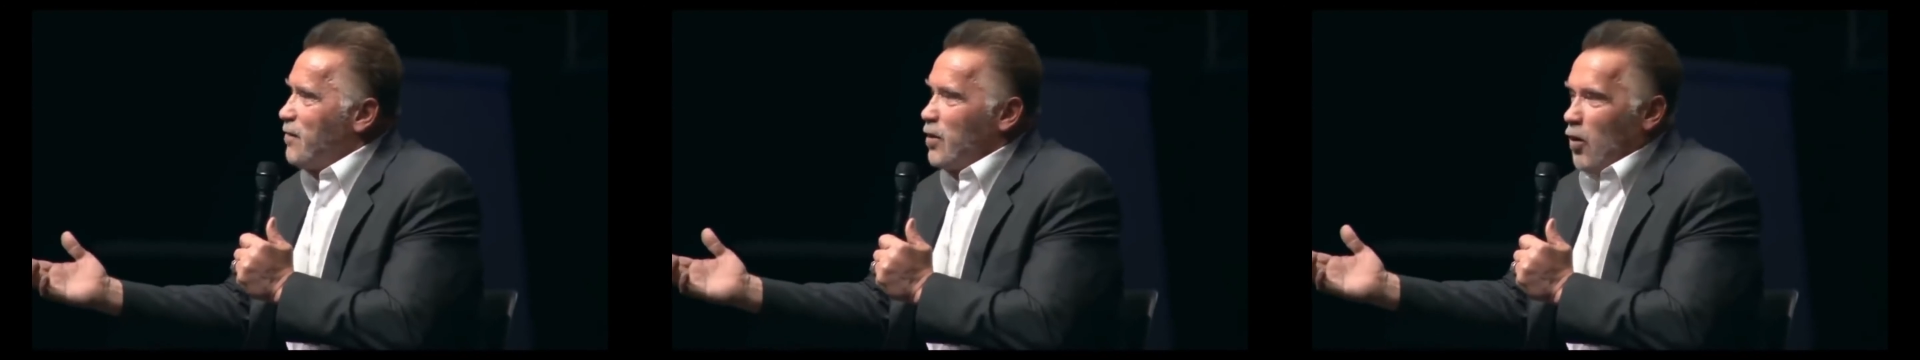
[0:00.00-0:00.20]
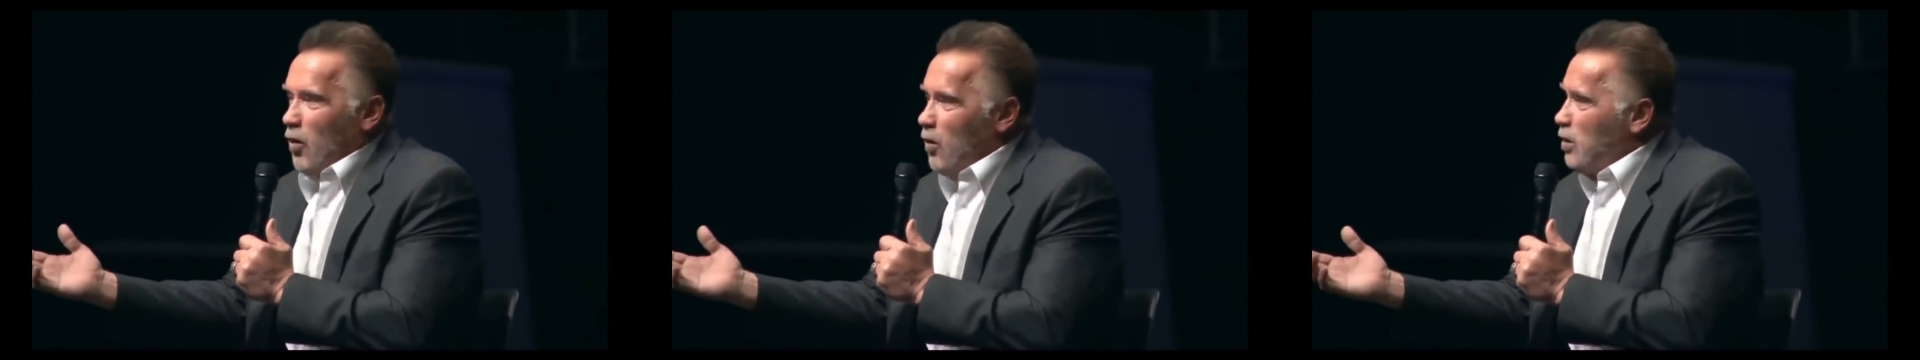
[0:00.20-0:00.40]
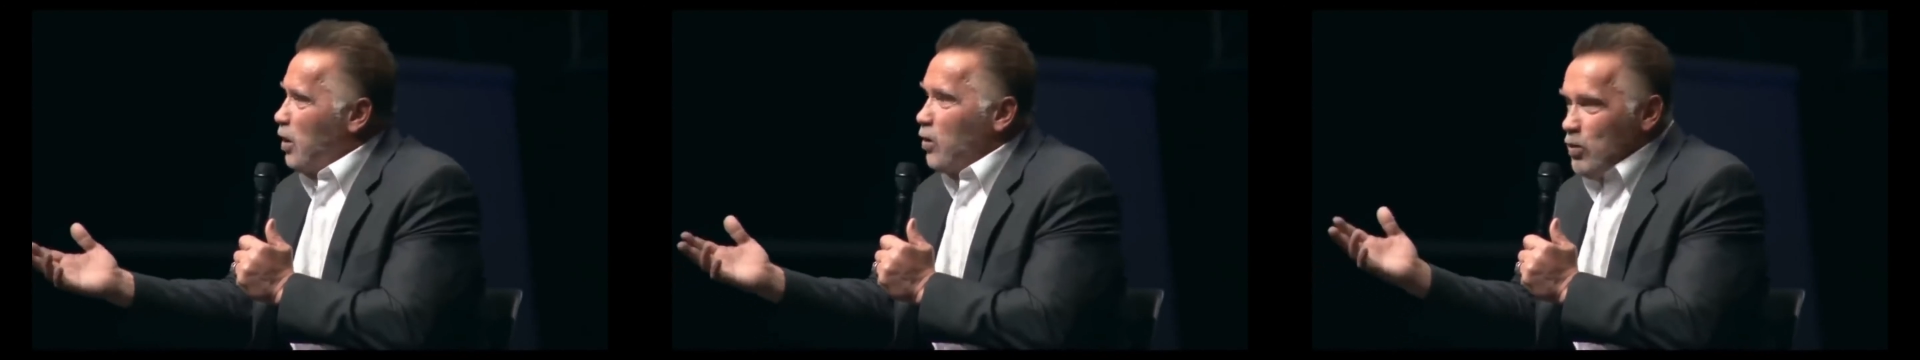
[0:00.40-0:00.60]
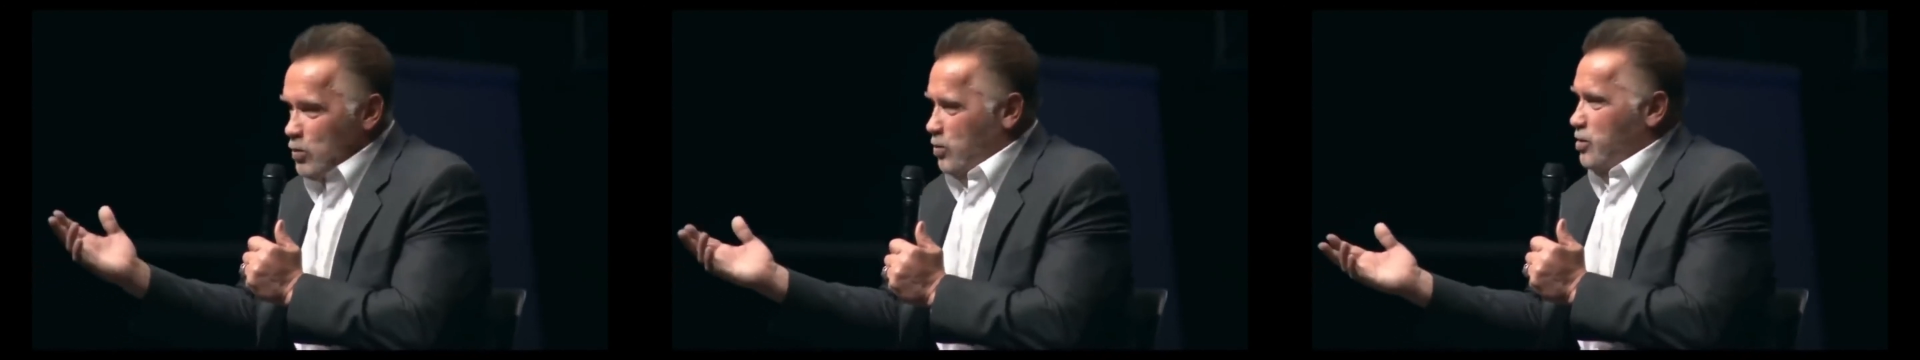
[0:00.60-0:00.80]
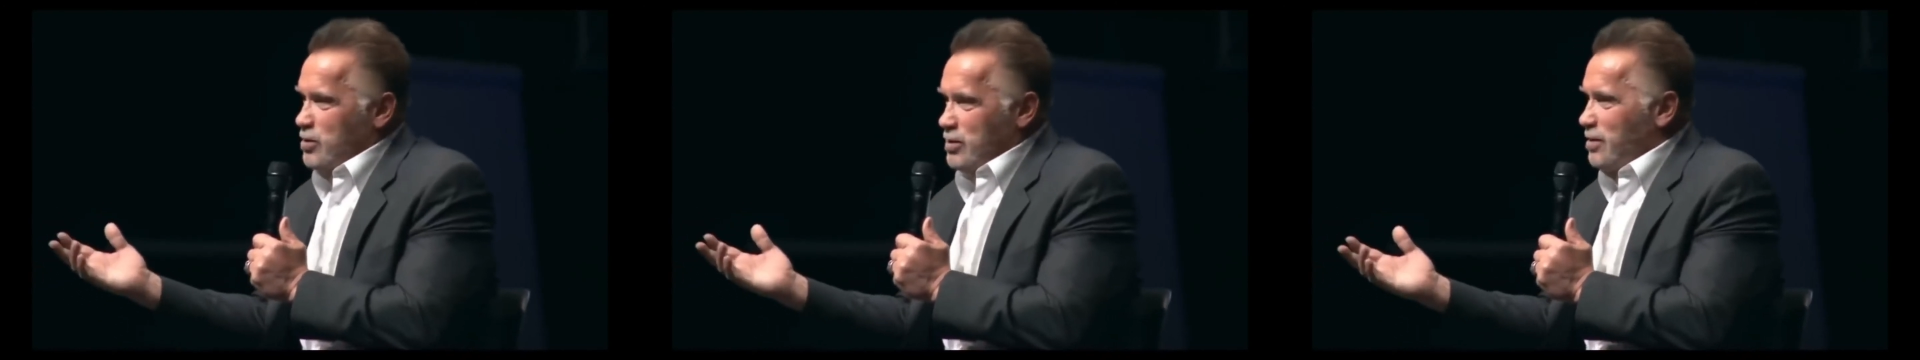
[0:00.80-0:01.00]
we all
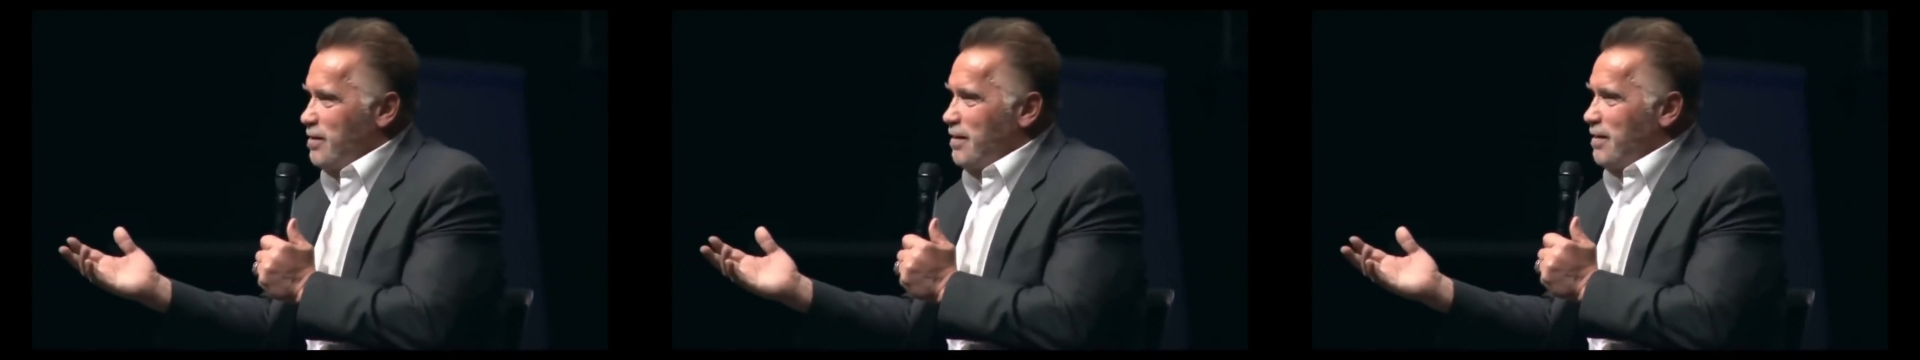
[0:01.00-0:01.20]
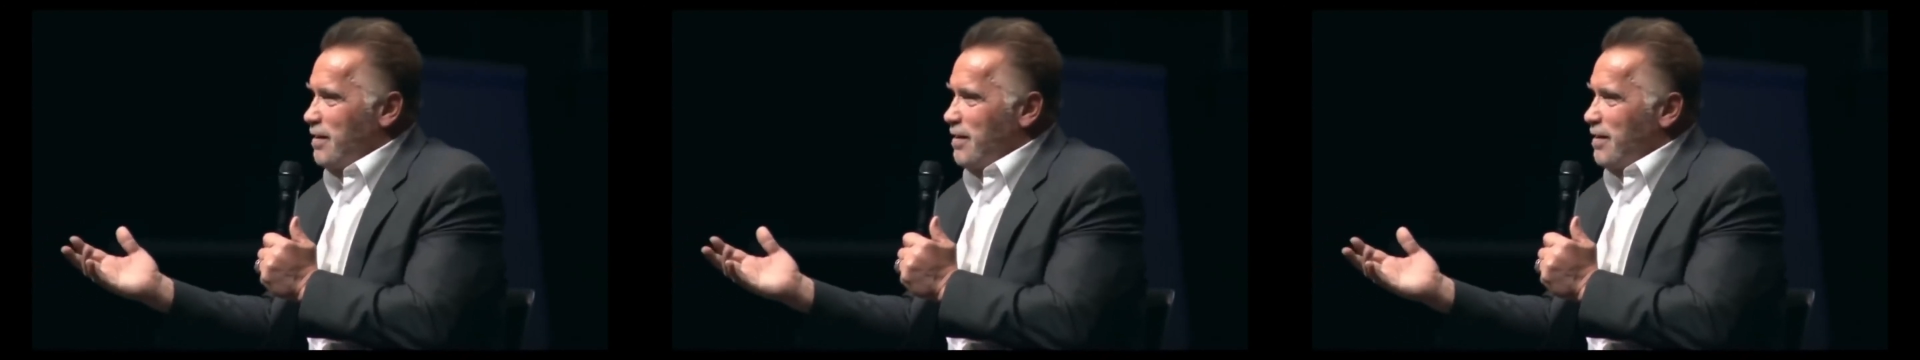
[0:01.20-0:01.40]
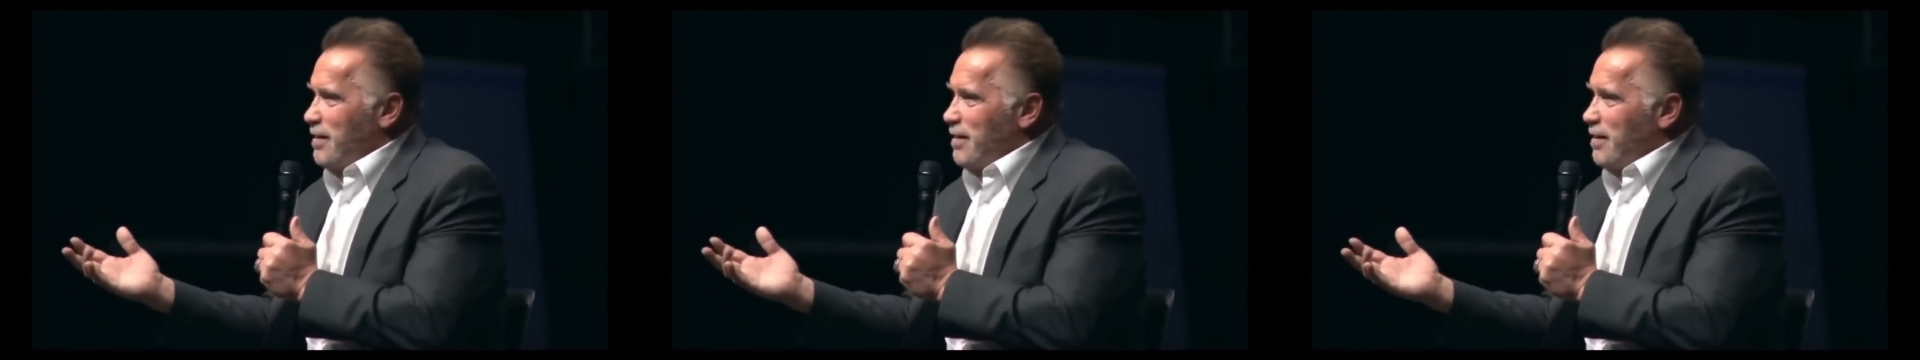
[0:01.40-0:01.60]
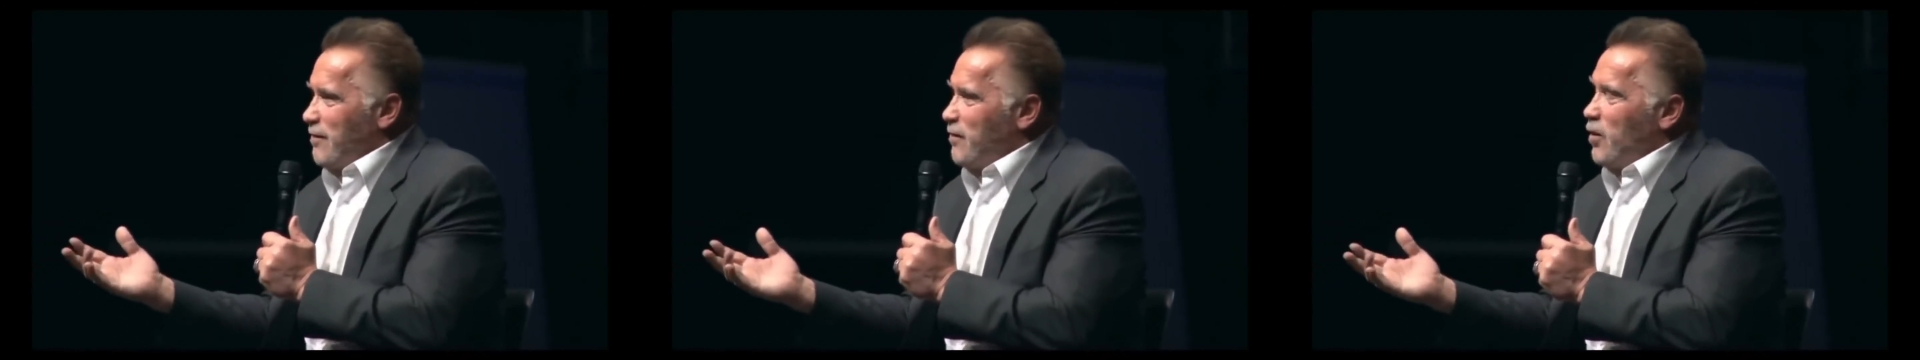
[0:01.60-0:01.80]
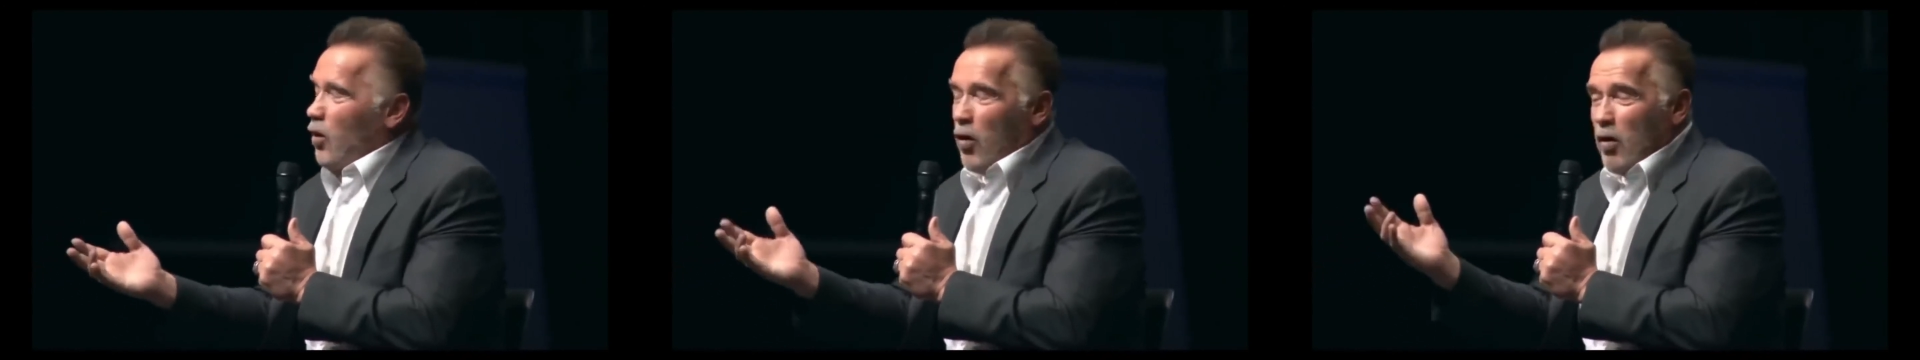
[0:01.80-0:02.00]
lose.
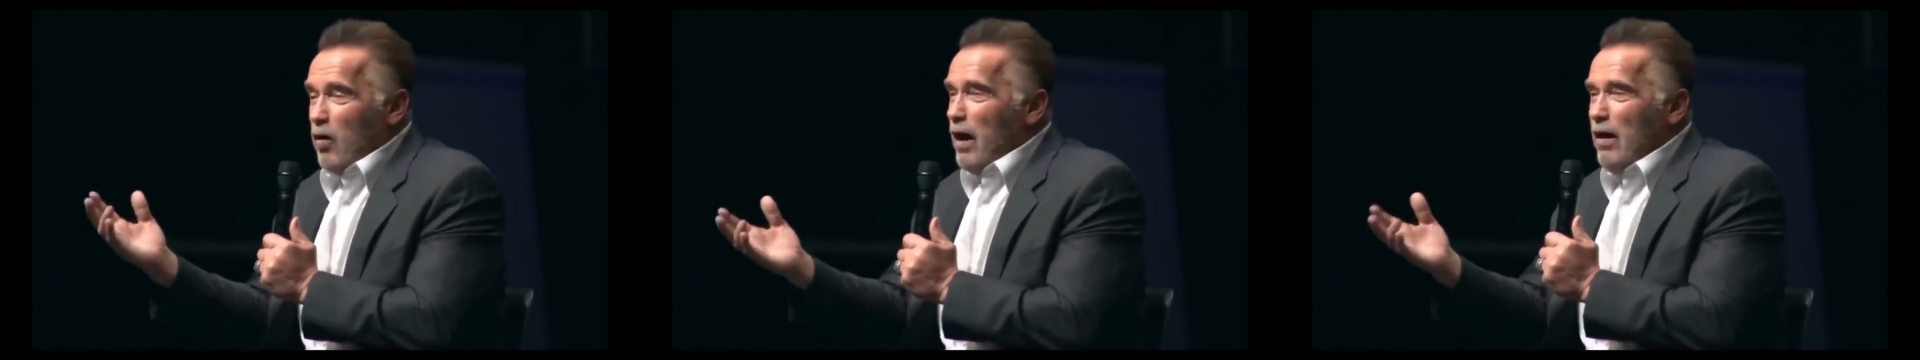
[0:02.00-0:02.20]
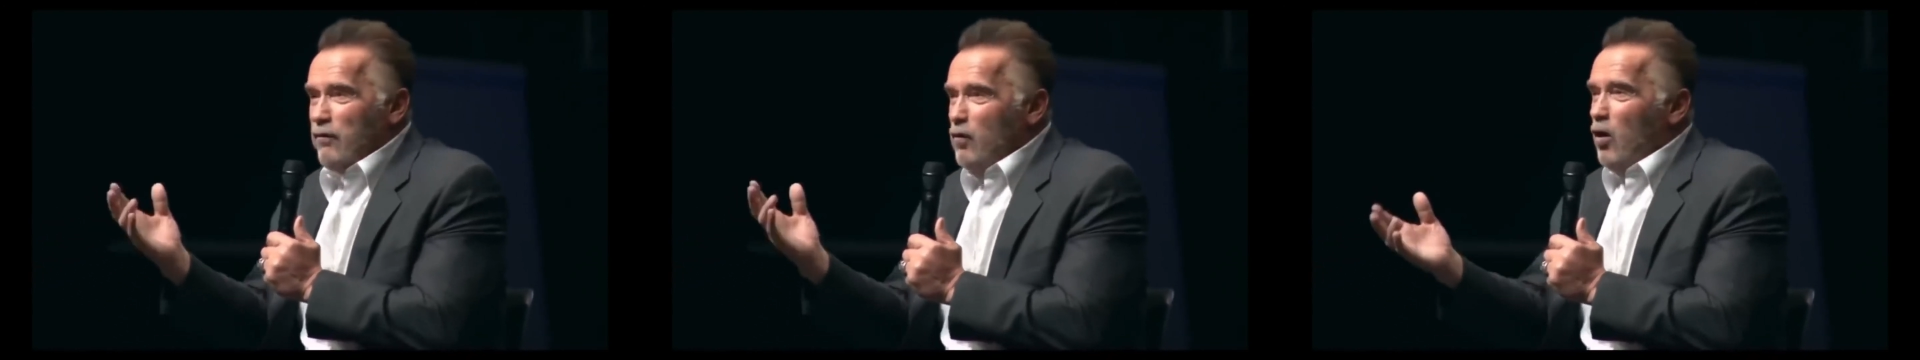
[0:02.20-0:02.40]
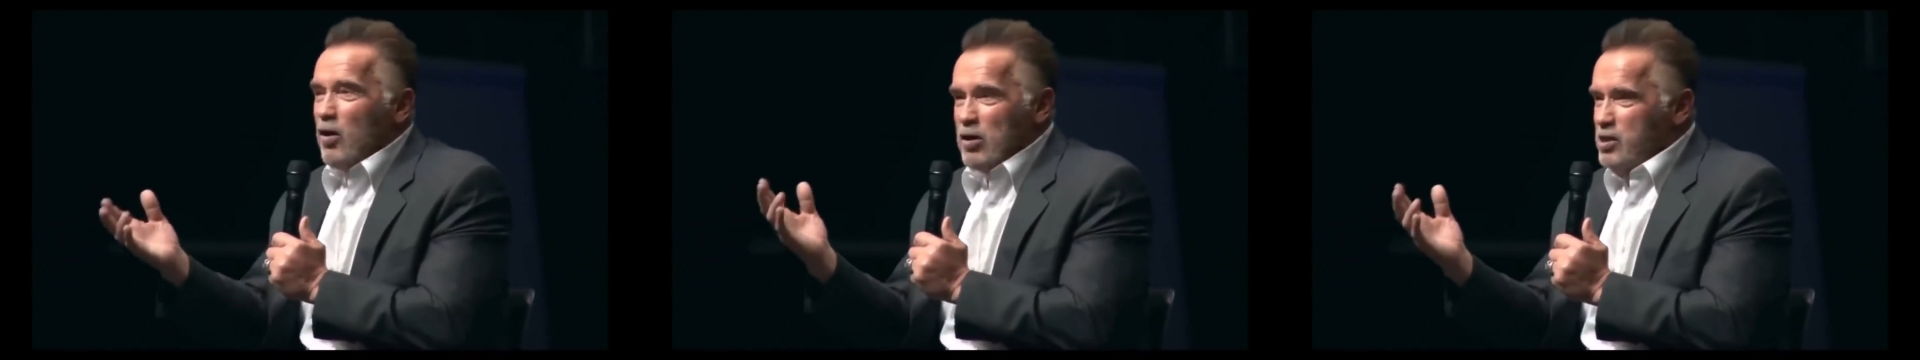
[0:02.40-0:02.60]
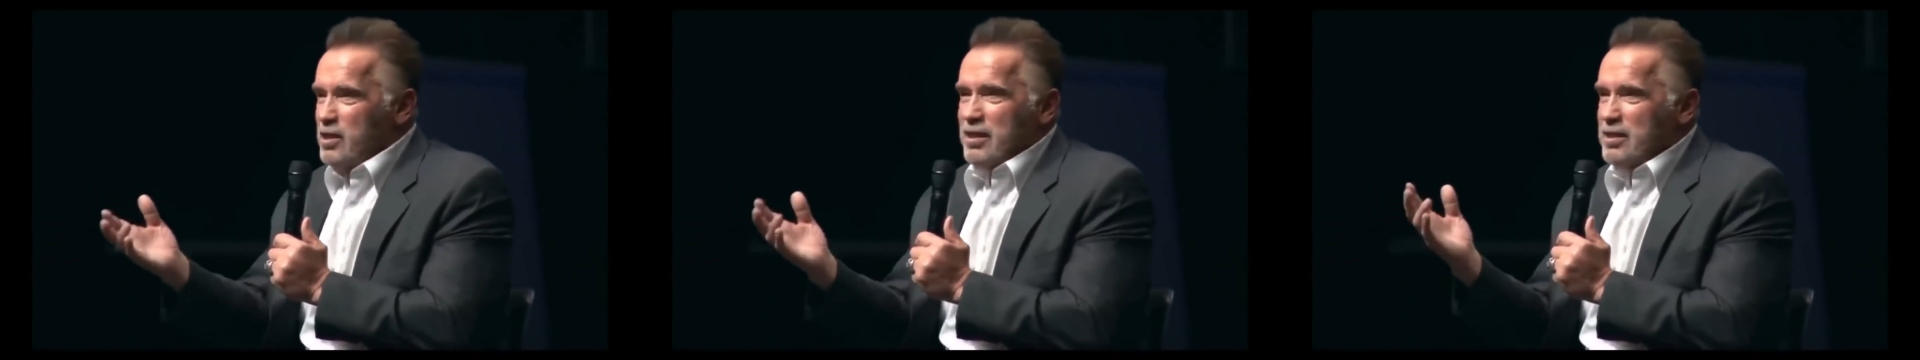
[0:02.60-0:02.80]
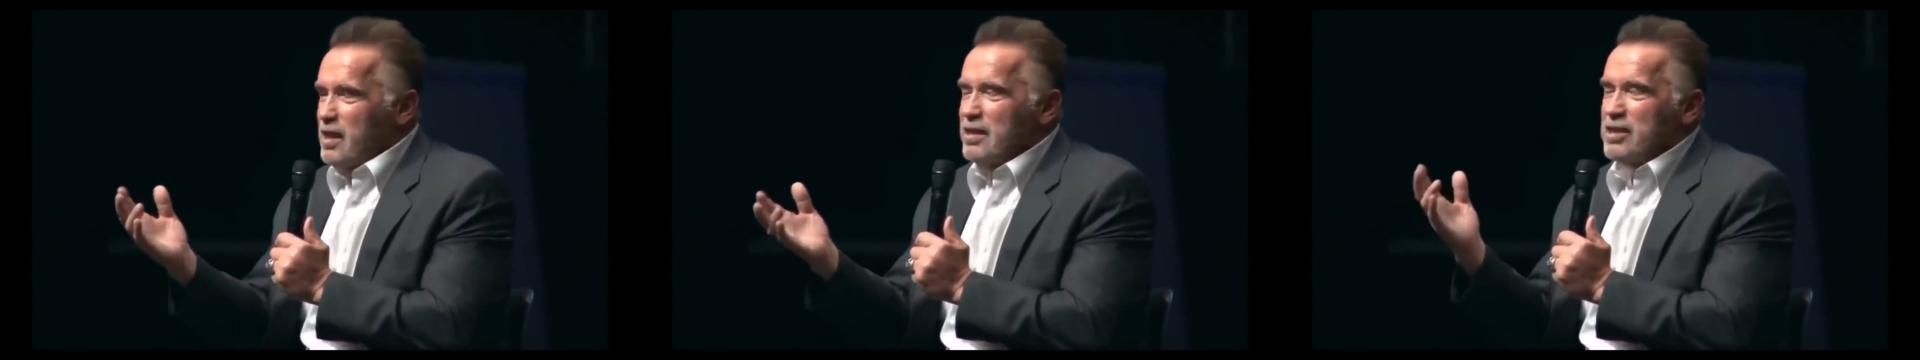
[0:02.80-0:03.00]
We all have losses.